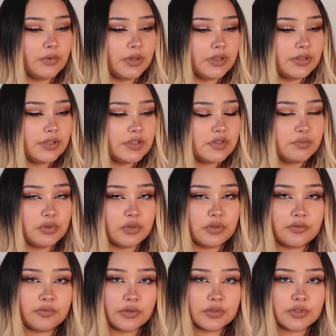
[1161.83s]
with these
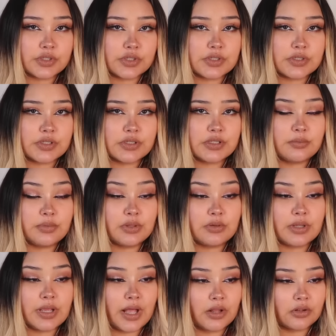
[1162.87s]
beauty filters and the
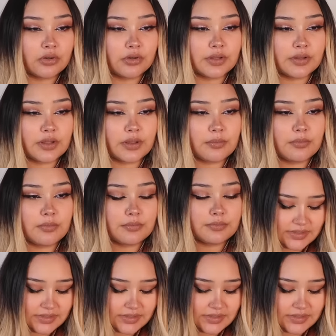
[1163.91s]
beauty algorithm,